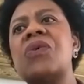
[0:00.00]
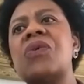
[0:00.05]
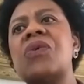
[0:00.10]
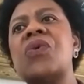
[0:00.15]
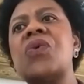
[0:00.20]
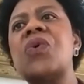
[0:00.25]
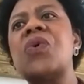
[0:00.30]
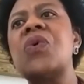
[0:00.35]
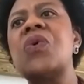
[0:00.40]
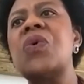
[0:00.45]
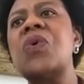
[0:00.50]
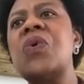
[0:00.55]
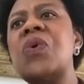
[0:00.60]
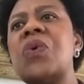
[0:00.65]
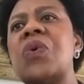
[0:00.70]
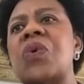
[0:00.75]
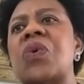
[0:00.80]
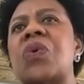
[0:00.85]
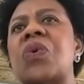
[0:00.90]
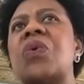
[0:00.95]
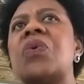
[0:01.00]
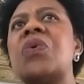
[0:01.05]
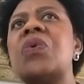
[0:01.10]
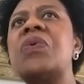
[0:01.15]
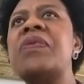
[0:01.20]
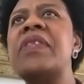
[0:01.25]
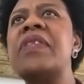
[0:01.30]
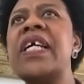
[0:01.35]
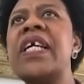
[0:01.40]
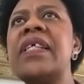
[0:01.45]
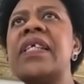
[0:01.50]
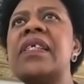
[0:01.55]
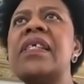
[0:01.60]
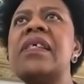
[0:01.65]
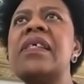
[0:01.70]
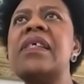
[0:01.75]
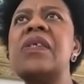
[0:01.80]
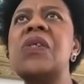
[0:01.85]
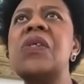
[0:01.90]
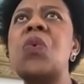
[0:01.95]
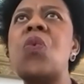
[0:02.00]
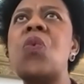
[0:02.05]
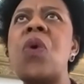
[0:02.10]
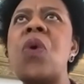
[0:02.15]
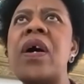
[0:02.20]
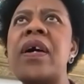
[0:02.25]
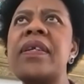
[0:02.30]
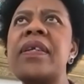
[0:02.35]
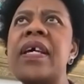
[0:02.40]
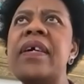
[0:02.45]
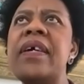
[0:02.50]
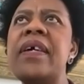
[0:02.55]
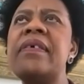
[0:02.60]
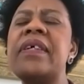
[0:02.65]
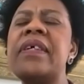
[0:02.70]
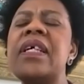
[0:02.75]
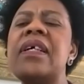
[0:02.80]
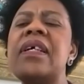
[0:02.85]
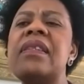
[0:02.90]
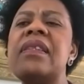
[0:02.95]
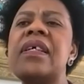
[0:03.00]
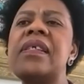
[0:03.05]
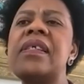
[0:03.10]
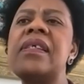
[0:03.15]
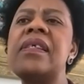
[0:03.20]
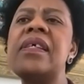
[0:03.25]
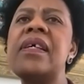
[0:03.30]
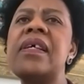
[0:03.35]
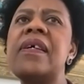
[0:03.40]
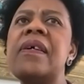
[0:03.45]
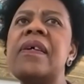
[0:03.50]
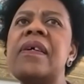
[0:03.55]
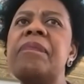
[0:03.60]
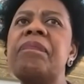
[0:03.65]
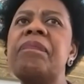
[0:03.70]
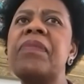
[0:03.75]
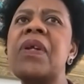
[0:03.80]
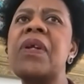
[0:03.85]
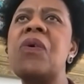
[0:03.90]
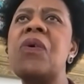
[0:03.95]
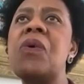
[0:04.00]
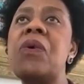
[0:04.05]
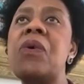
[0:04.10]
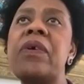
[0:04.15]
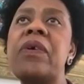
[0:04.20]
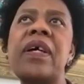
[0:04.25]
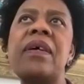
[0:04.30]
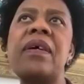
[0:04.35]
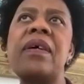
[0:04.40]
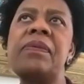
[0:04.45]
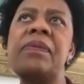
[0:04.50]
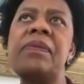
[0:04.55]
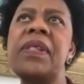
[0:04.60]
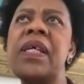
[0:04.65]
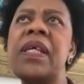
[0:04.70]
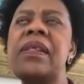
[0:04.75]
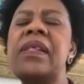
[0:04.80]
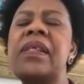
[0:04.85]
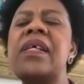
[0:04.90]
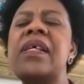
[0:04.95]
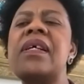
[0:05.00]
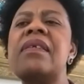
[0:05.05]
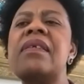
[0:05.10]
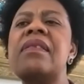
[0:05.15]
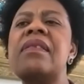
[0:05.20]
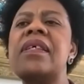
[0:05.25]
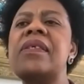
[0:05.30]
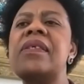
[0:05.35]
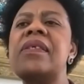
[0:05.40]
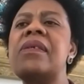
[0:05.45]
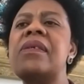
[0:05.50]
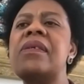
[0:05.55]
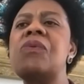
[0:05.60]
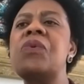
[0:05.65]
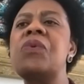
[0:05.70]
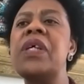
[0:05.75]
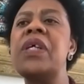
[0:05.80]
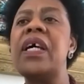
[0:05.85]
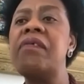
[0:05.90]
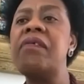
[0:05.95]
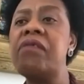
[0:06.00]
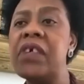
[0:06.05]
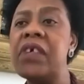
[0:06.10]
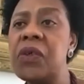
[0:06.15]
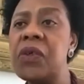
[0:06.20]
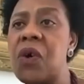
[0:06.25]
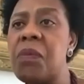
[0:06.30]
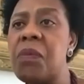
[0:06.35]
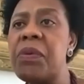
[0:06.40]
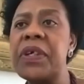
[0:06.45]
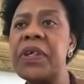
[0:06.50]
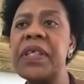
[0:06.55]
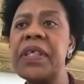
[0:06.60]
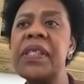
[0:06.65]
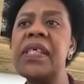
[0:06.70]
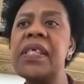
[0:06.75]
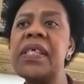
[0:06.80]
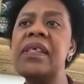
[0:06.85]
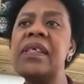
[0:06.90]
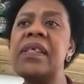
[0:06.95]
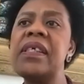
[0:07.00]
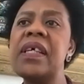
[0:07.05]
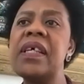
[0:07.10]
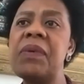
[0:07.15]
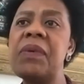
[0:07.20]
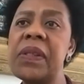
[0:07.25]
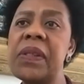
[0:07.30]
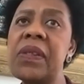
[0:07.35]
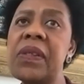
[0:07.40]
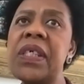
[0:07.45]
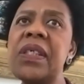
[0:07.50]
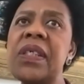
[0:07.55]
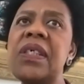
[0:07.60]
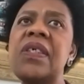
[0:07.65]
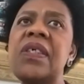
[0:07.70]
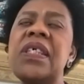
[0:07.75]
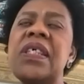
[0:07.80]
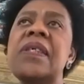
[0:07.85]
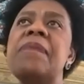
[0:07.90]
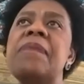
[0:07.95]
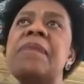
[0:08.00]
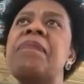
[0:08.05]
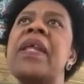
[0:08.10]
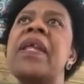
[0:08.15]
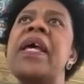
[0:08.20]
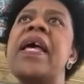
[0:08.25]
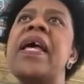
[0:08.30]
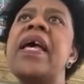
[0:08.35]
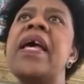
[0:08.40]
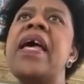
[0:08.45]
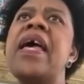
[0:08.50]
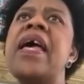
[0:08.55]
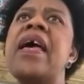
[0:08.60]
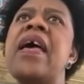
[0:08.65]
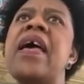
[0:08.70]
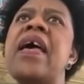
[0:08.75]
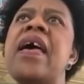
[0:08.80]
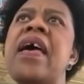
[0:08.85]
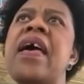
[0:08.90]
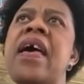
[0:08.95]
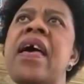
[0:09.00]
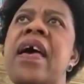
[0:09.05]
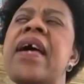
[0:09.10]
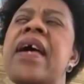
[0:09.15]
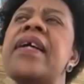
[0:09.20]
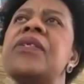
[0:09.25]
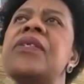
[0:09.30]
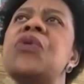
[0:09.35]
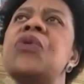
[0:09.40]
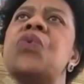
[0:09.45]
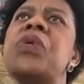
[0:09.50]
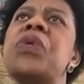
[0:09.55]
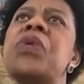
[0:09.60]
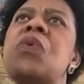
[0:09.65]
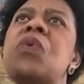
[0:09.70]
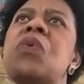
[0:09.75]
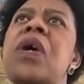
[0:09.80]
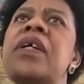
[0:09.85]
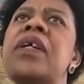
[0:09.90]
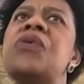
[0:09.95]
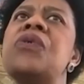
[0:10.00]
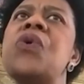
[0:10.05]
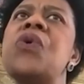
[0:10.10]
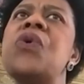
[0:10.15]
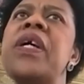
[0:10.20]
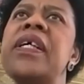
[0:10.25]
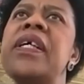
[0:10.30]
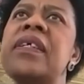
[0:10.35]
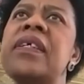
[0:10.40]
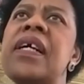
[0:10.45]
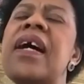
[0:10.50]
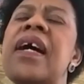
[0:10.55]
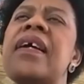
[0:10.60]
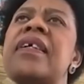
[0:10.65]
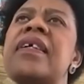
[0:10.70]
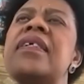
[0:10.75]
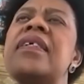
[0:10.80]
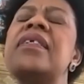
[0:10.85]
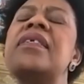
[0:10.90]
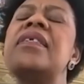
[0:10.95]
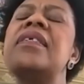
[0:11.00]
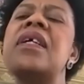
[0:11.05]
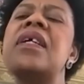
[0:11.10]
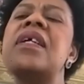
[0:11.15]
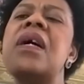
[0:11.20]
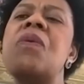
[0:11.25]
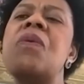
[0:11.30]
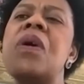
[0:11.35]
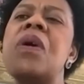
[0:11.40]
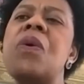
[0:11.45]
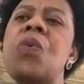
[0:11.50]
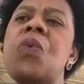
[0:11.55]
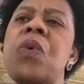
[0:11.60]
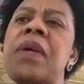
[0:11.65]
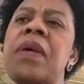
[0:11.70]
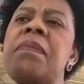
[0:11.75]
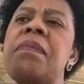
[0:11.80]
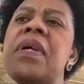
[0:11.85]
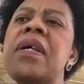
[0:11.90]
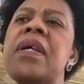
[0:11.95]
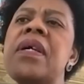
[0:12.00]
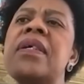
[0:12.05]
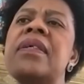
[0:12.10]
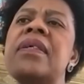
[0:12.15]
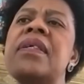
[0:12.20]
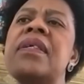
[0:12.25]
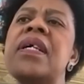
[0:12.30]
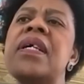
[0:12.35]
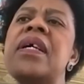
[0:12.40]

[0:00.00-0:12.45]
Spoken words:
So that is one area that, or sector that we have incorporated in our strategy. And we want to encourage our women